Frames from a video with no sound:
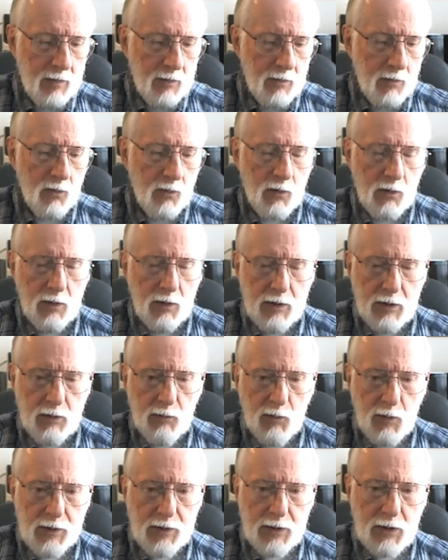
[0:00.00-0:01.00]
or you
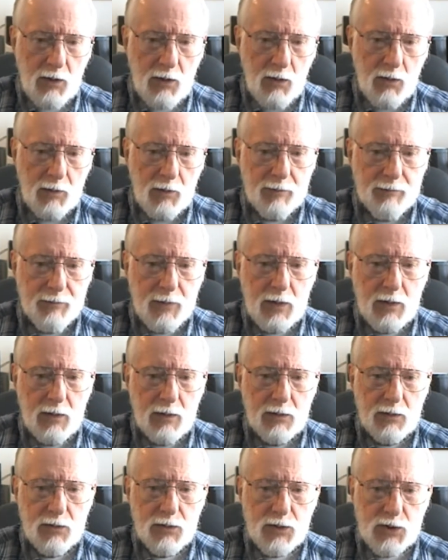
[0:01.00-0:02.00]
want to call them
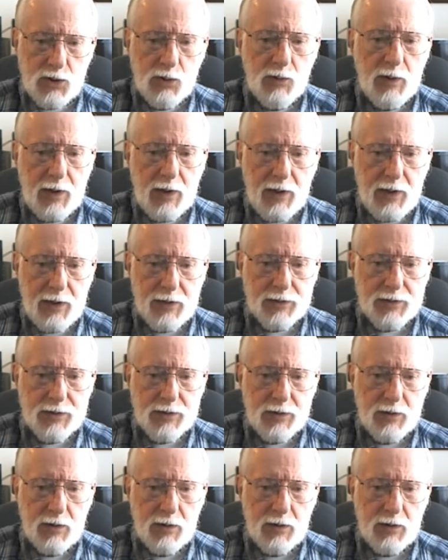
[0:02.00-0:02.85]
Judahites,